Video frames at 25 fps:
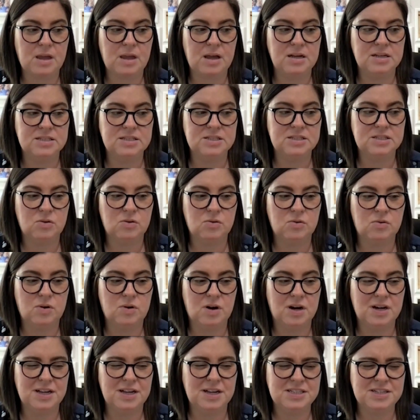So
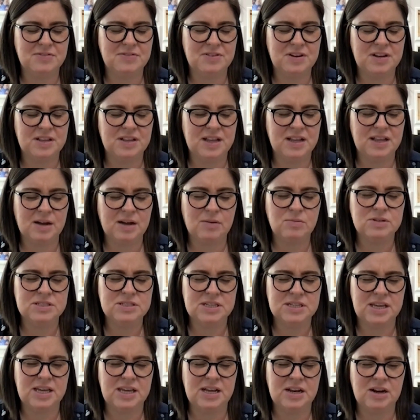I definitely think that was a
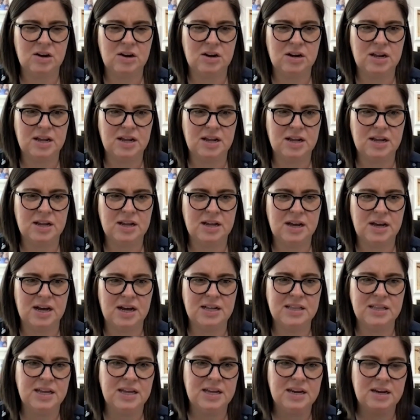key learning.
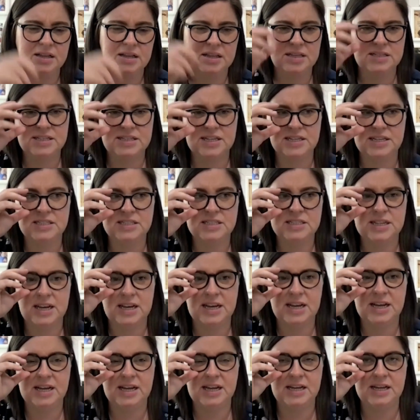And then on the
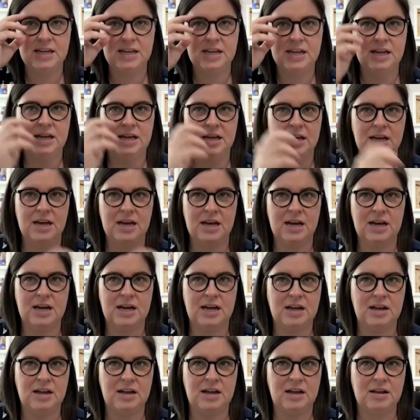day-to-day,
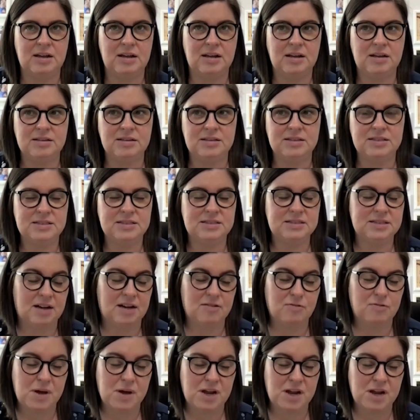
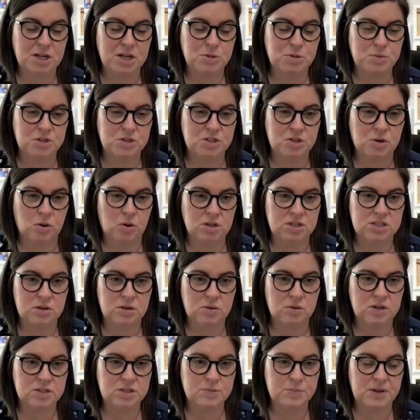staff management
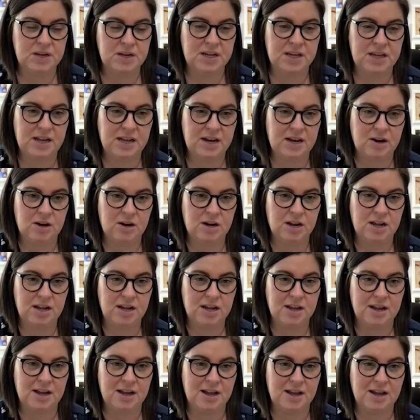also has been a key
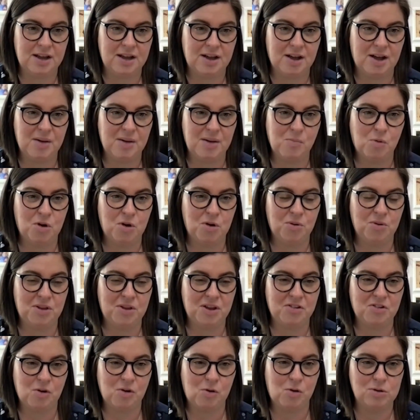learning. I'm one
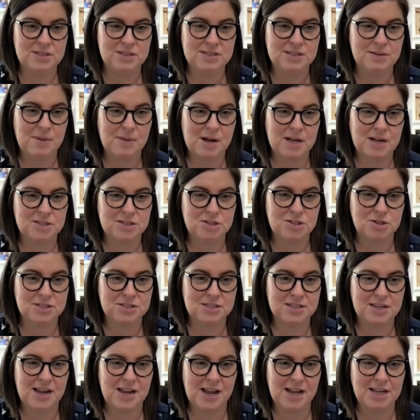that holds a master's
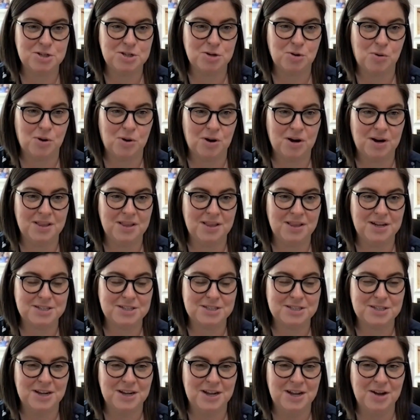in HR, that
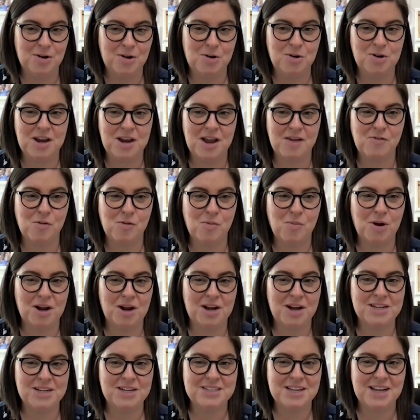could never
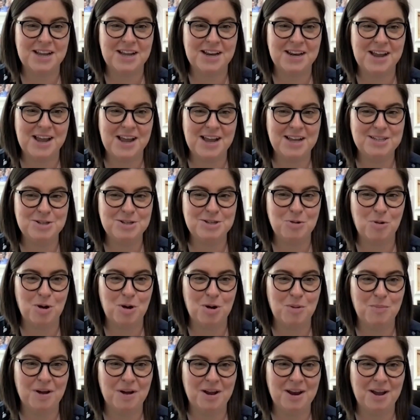work a day in HR
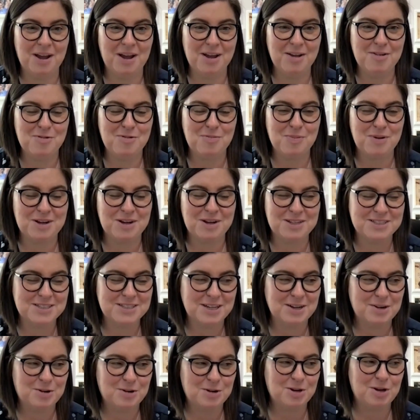in my life because
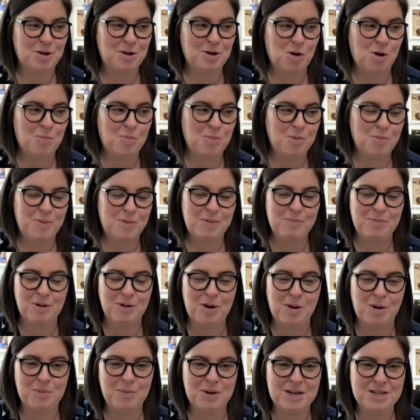I couldn't cope with people
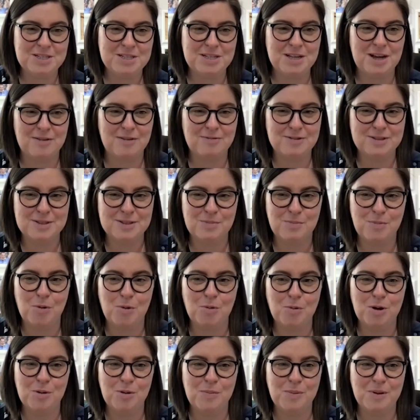coming into the office and
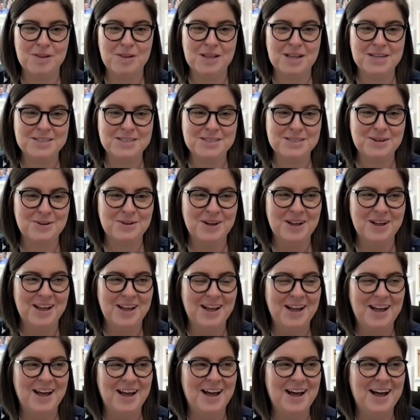moaning about things. So
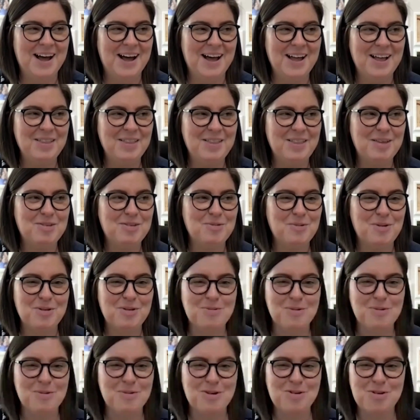that's the
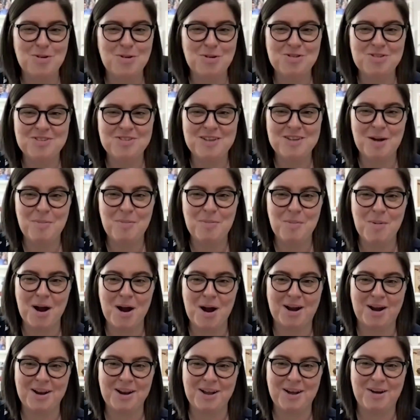reason why I chose to set up a
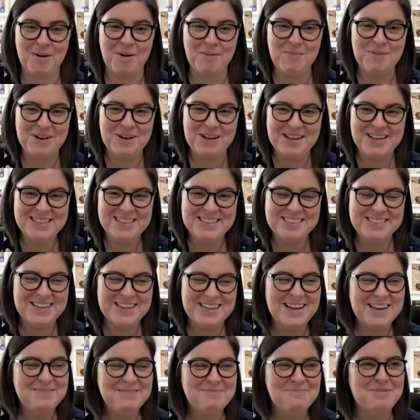marketing company
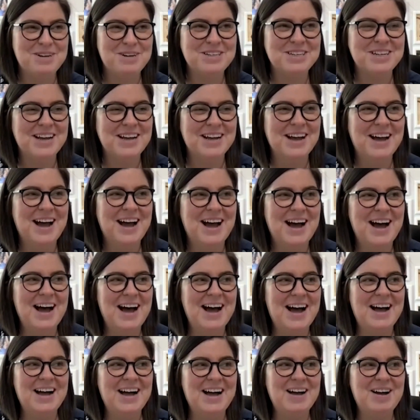instead. But
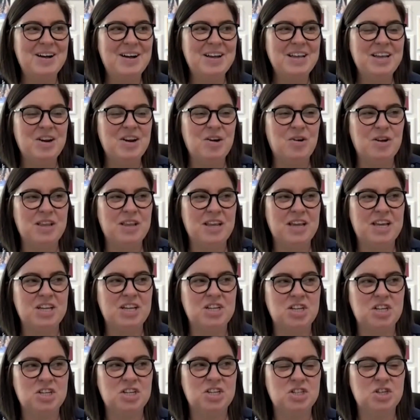I think
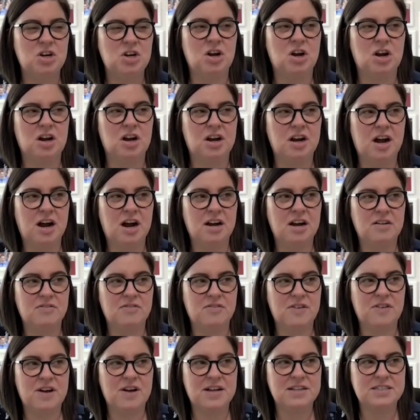you do learn hard and
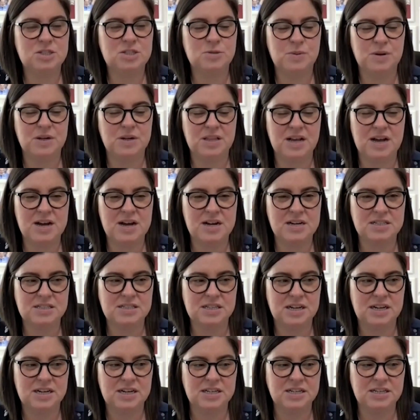fast about that.
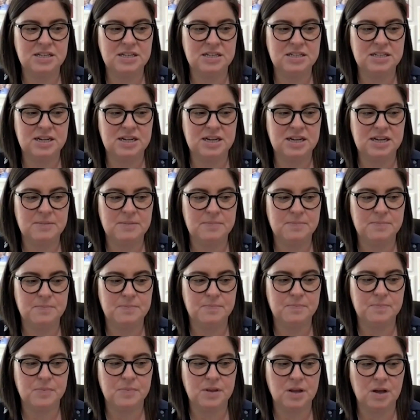
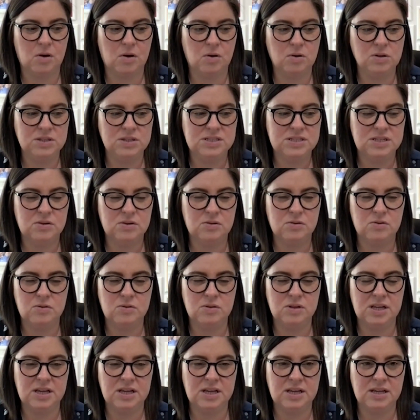And also
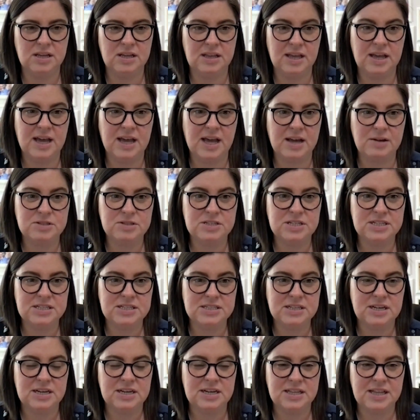the accounting
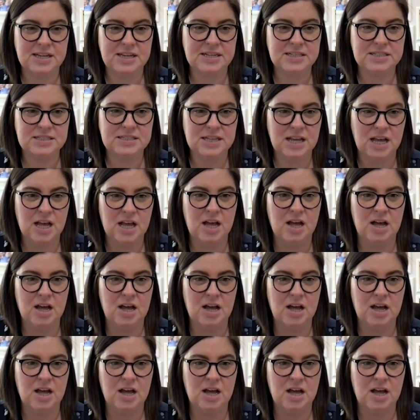side of things.